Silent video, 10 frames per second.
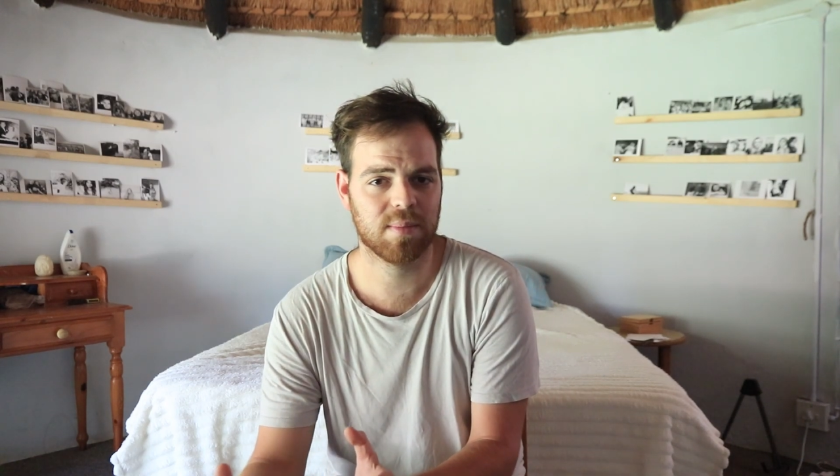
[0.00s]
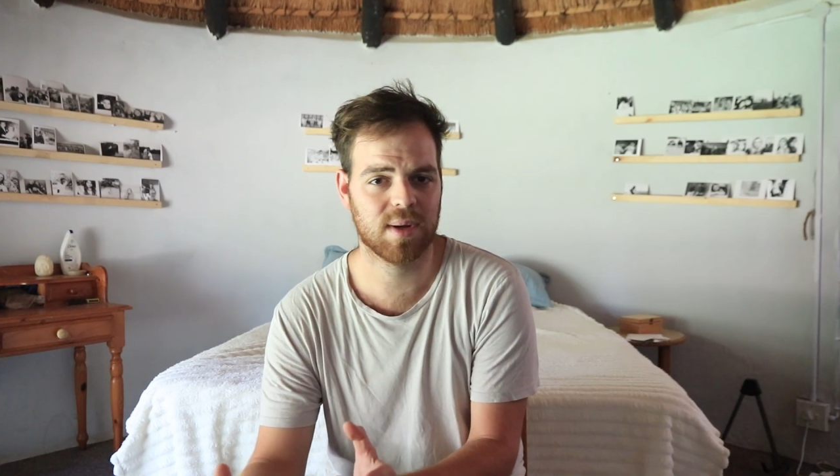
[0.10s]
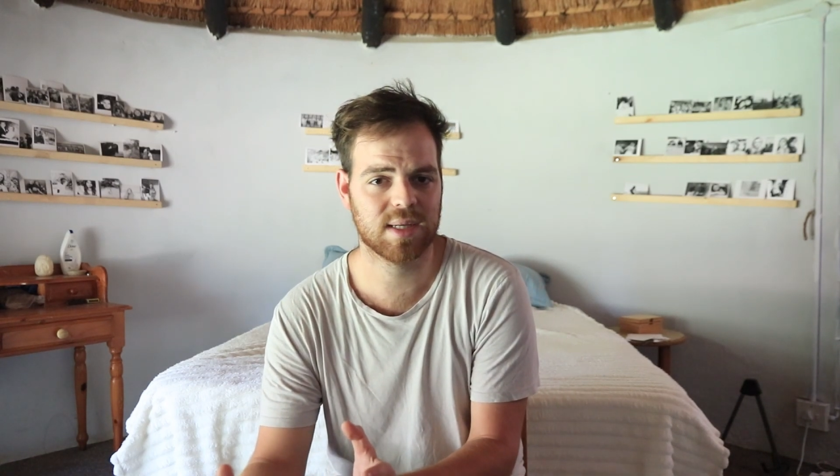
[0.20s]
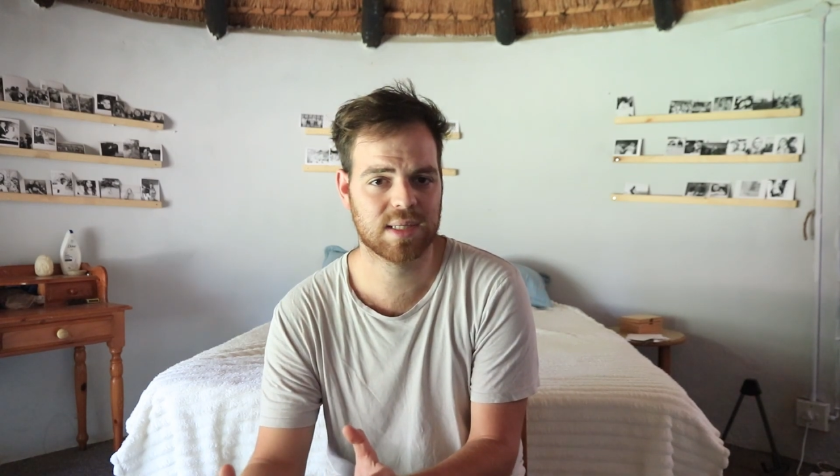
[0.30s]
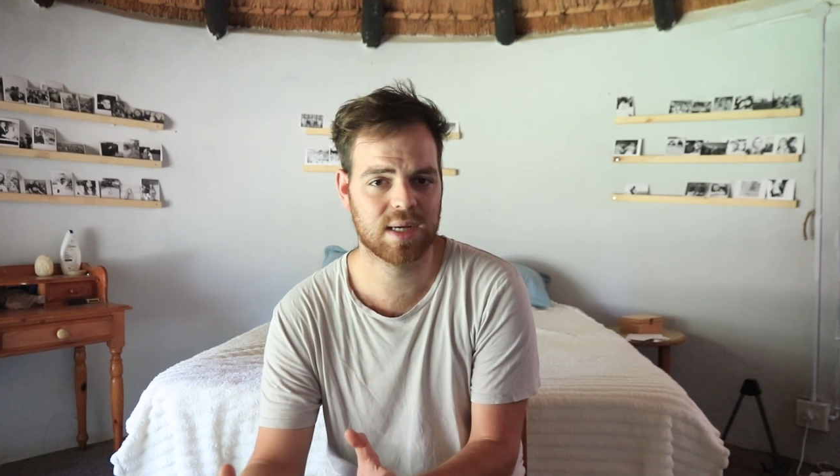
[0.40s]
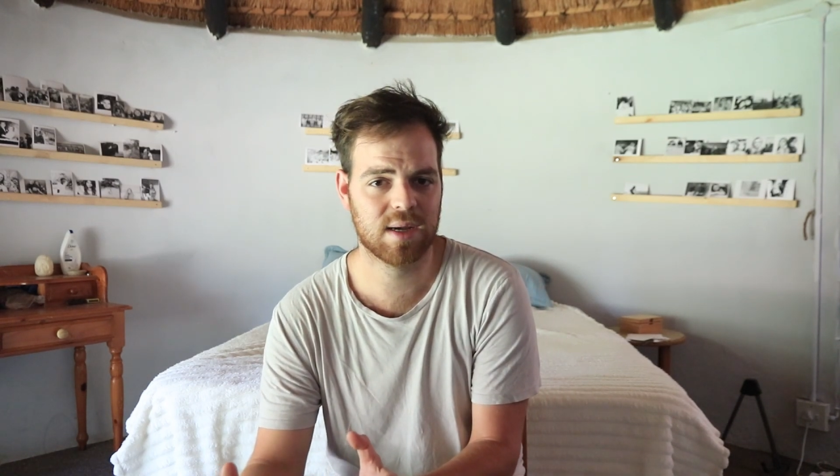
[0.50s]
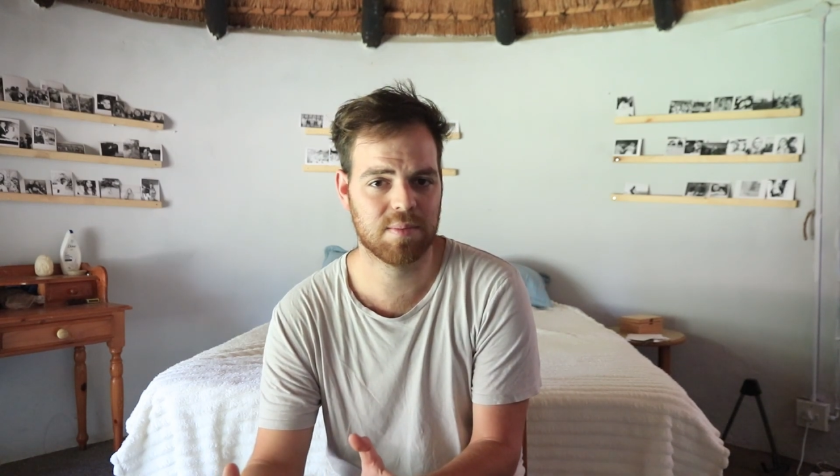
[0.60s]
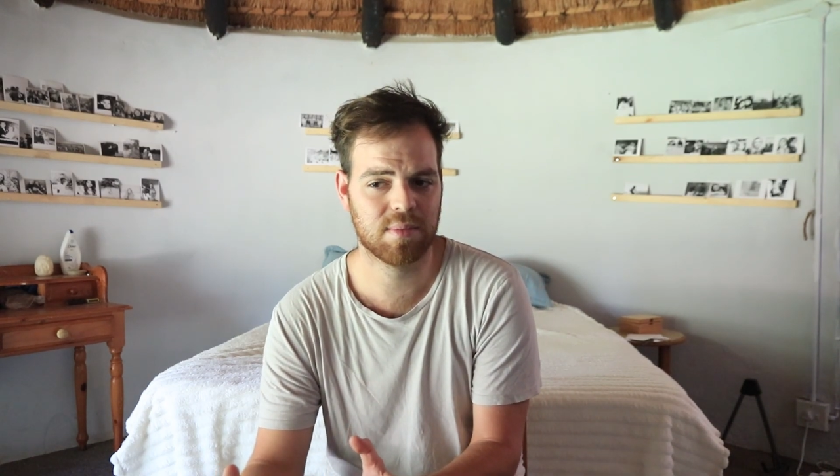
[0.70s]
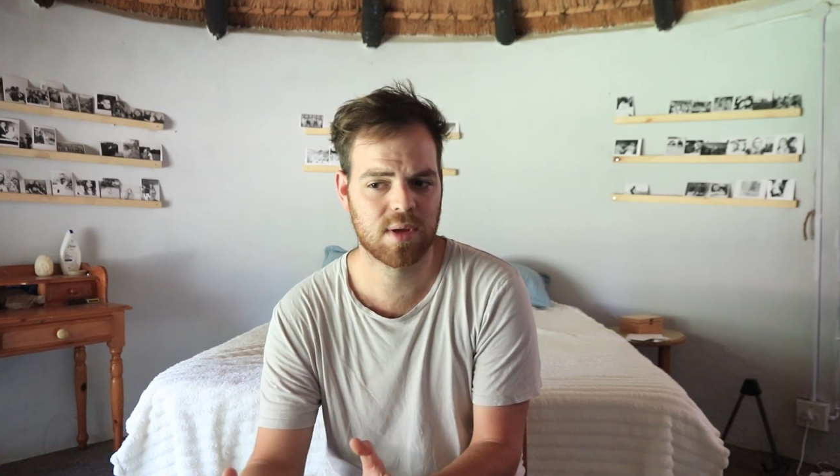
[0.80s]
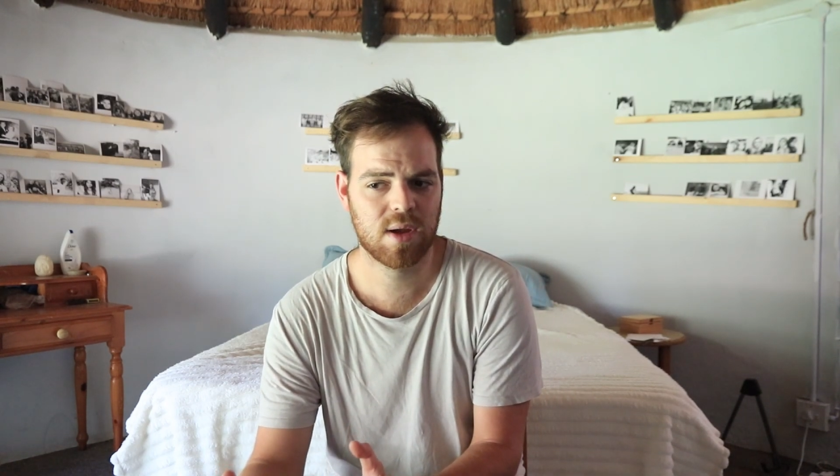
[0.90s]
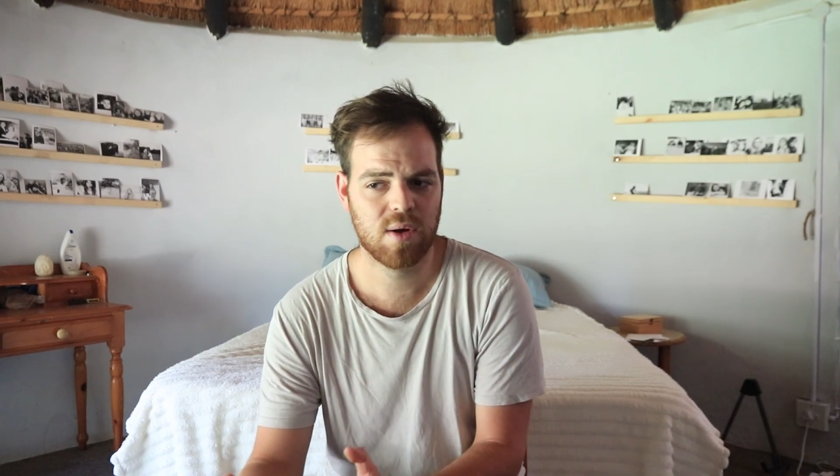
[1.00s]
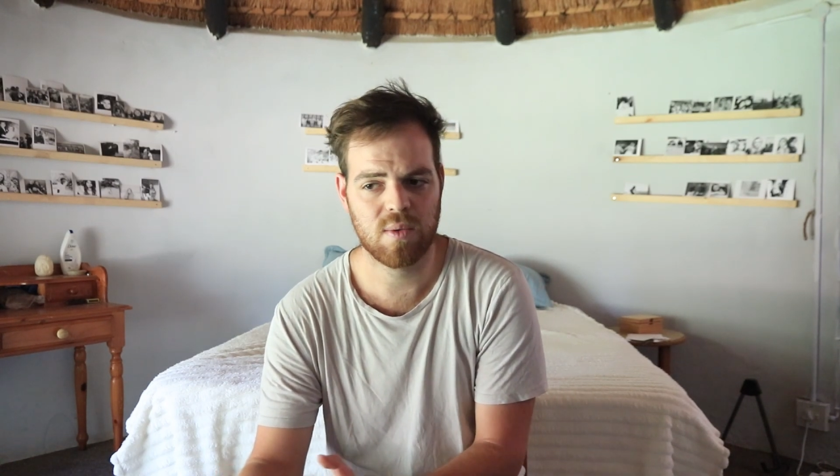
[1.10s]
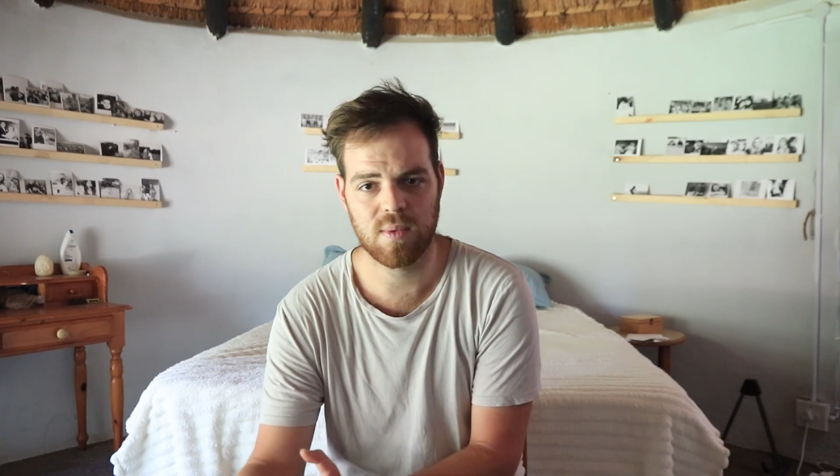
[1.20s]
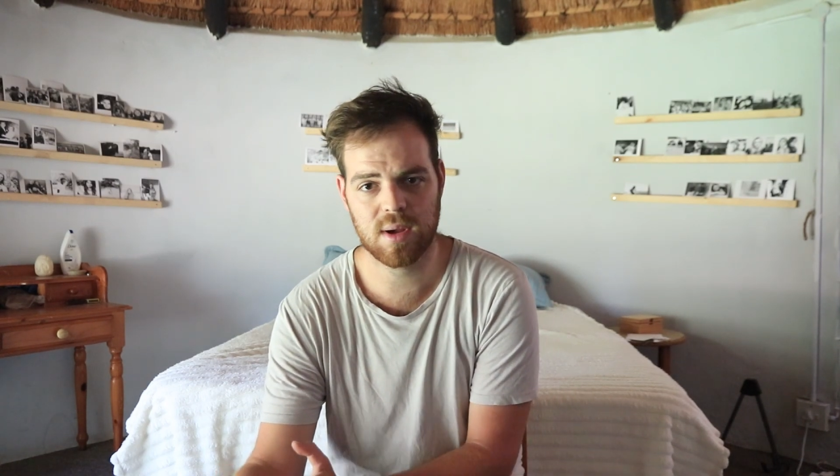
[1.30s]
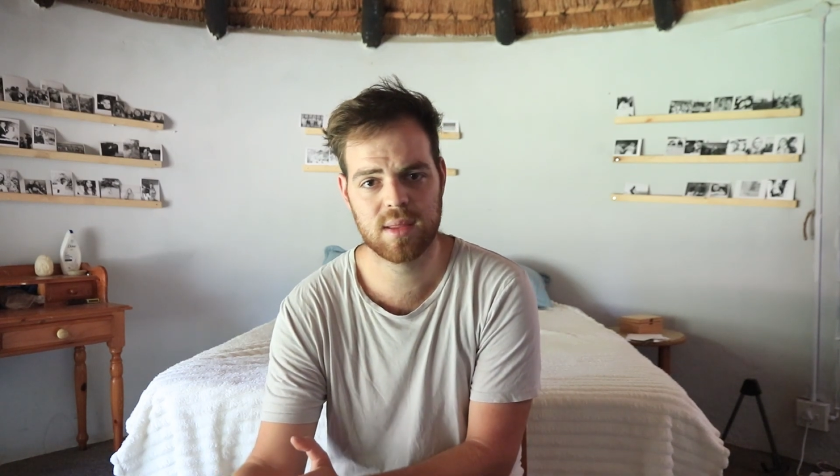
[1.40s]
my time
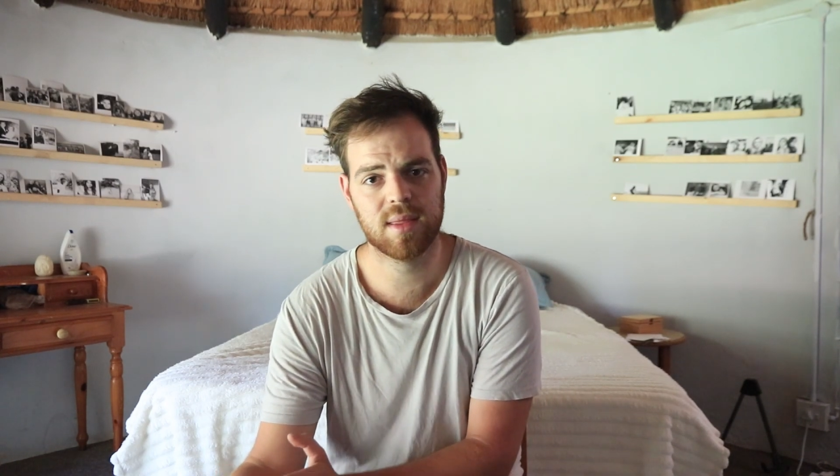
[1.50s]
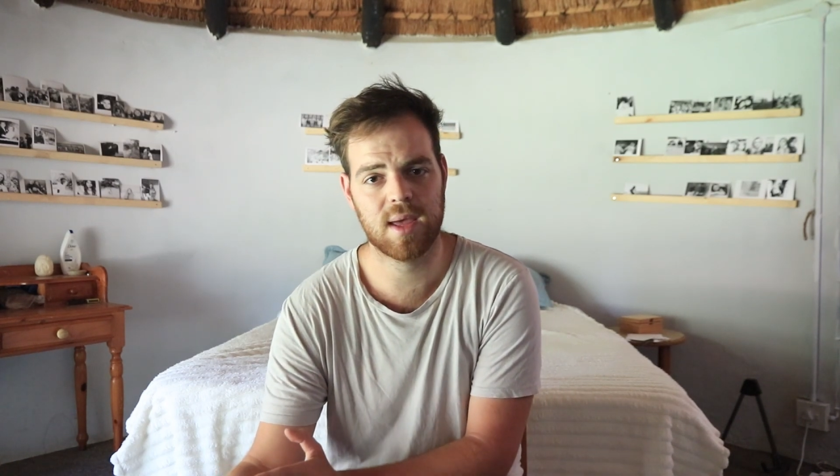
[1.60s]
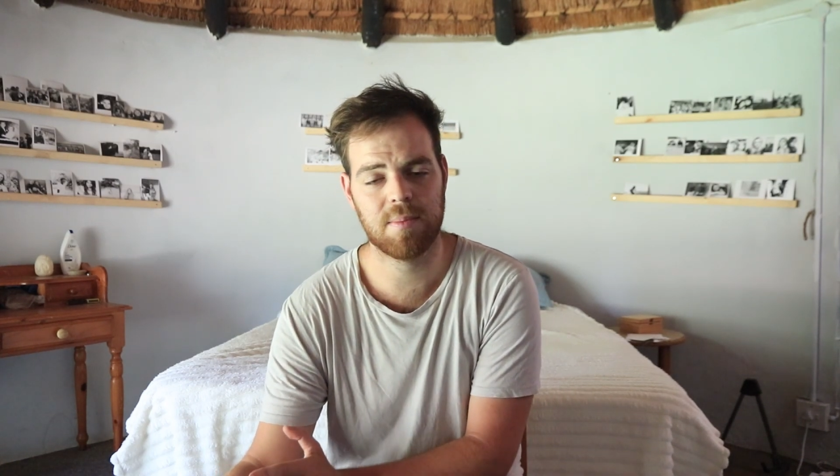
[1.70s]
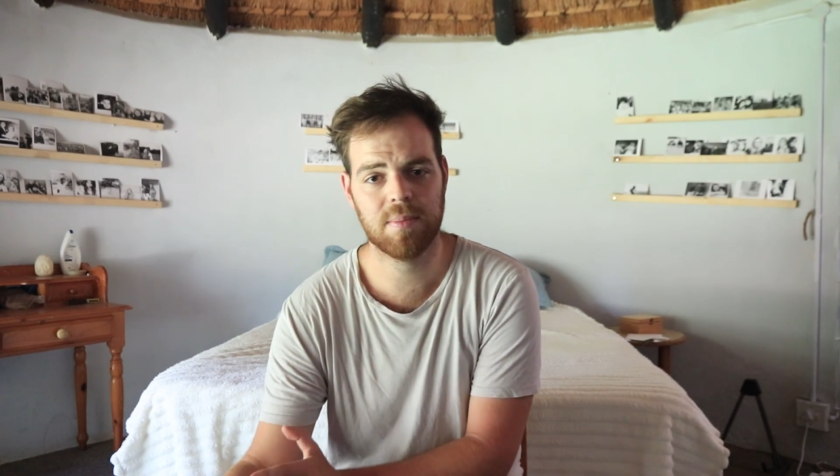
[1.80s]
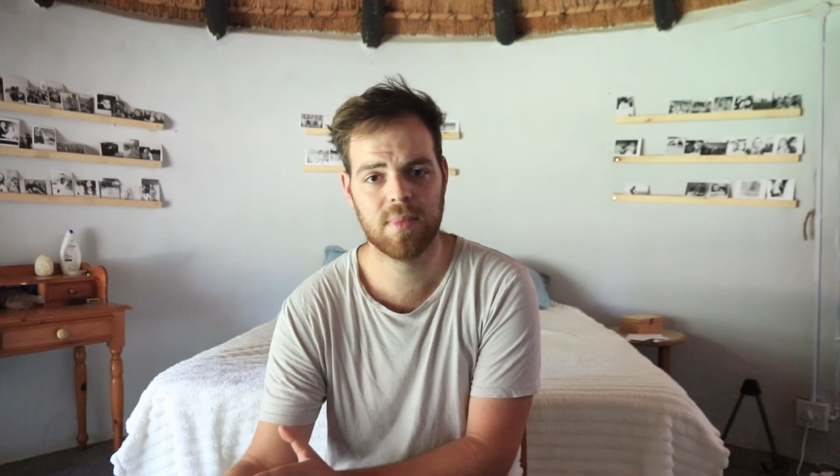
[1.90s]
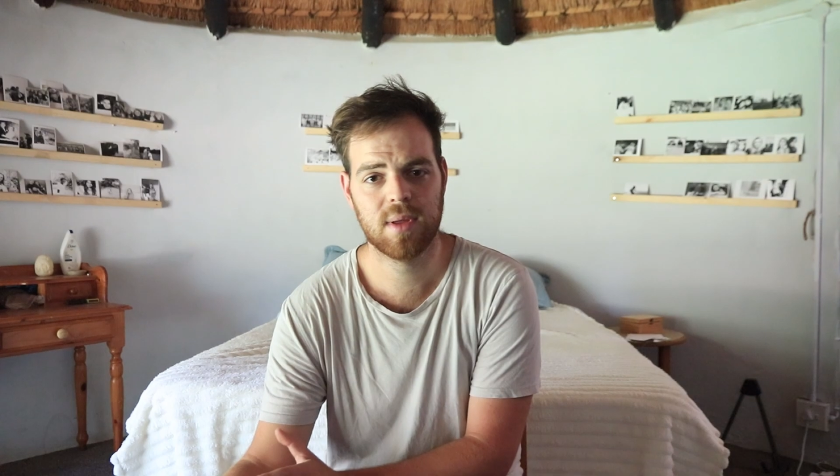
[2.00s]
with them